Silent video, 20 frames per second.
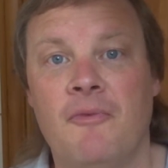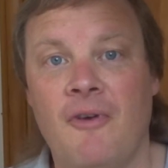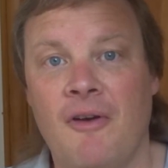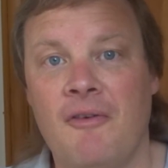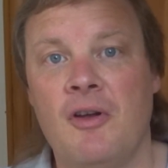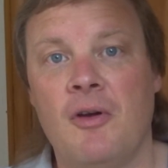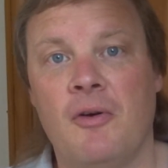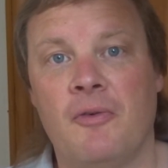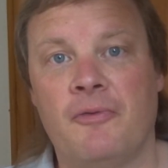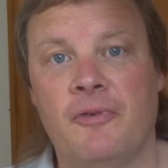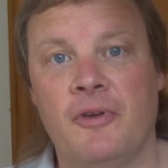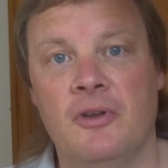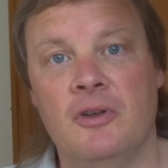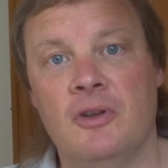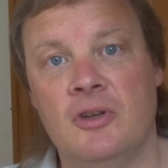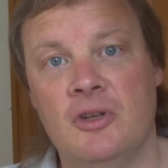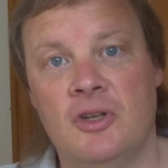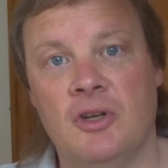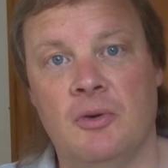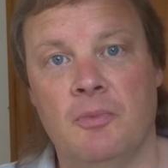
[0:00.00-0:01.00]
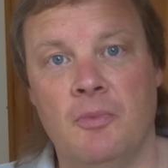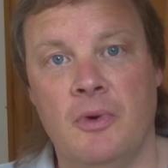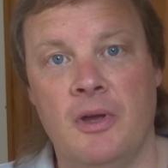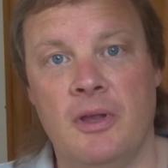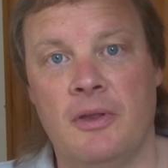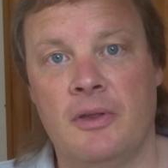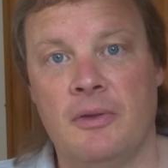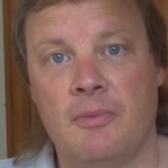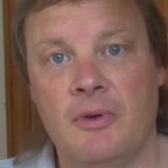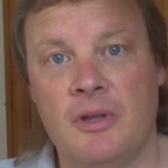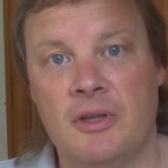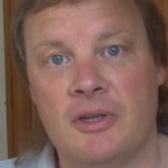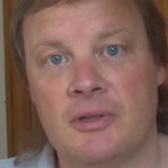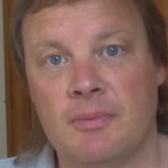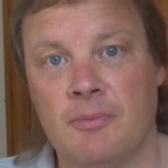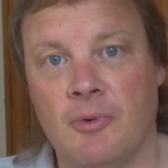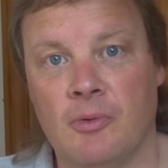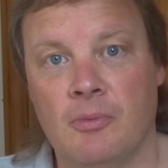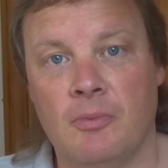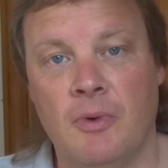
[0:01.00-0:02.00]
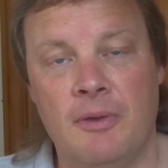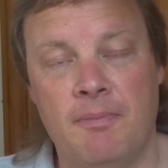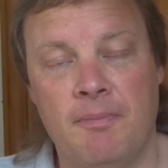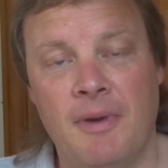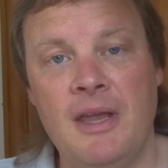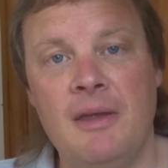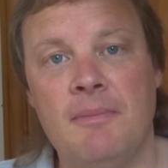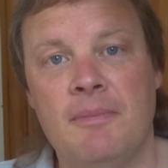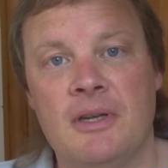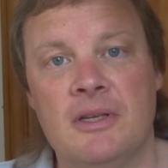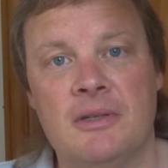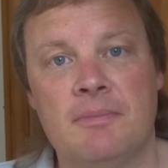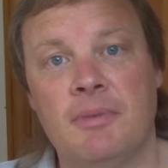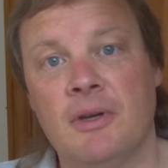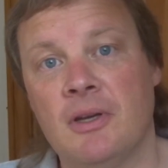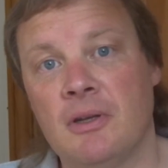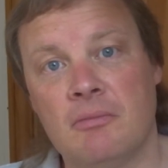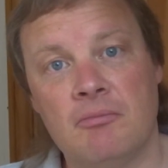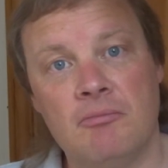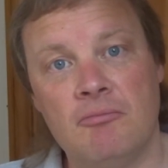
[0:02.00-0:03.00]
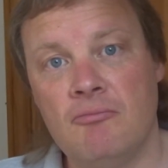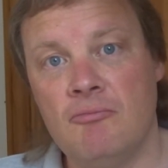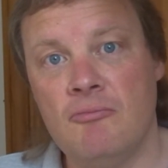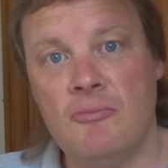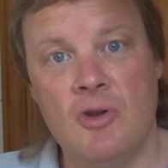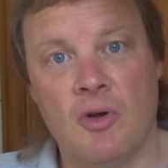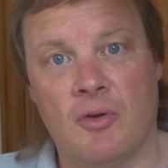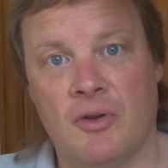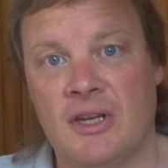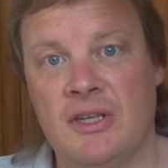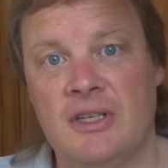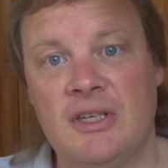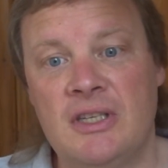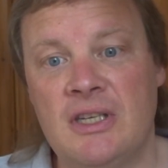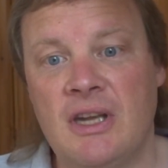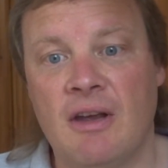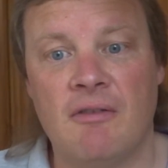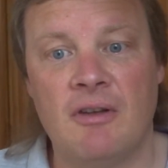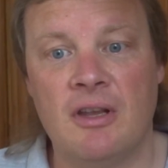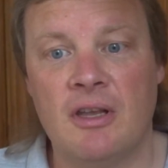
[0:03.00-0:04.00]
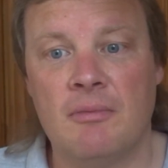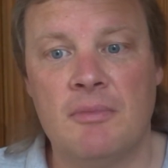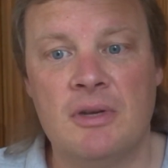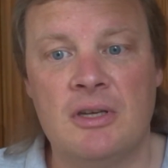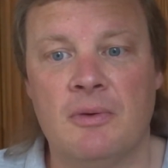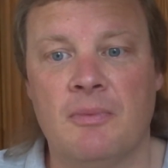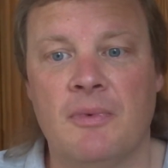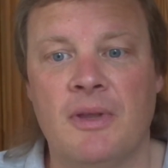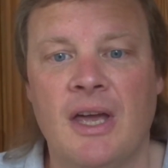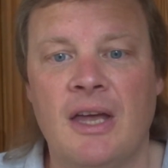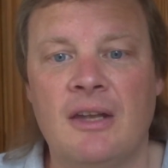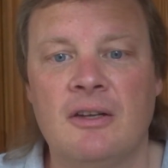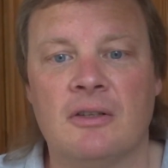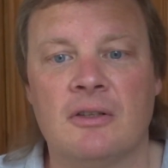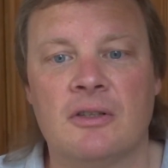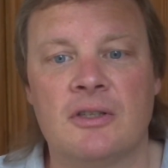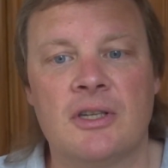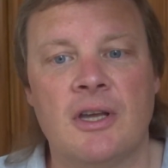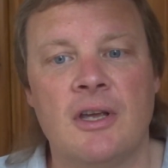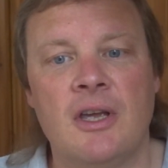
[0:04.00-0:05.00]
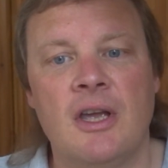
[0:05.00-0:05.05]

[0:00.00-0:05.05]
very often done with babies, but not necessarily can be done with adults.